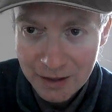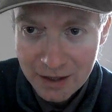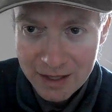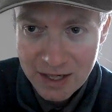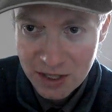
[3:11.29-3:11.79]

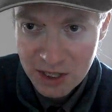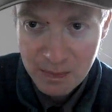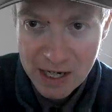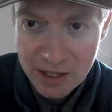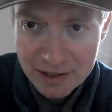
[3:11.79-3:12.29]
that's a
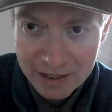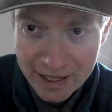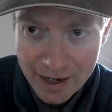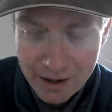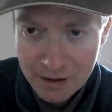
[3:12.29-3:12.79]
special
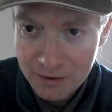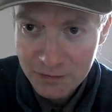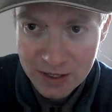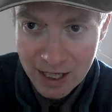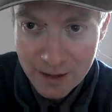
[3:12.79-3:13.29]
account that
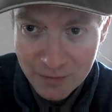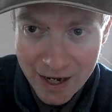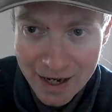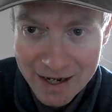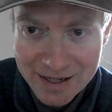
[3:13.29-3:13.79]
for some
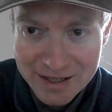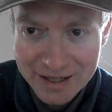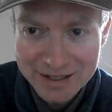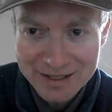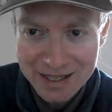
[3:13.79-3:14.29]

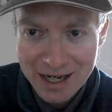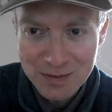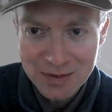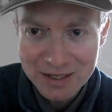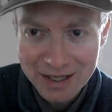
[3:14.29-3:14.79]
reason
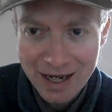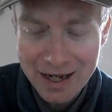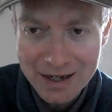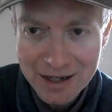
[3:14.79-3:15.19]
seems to get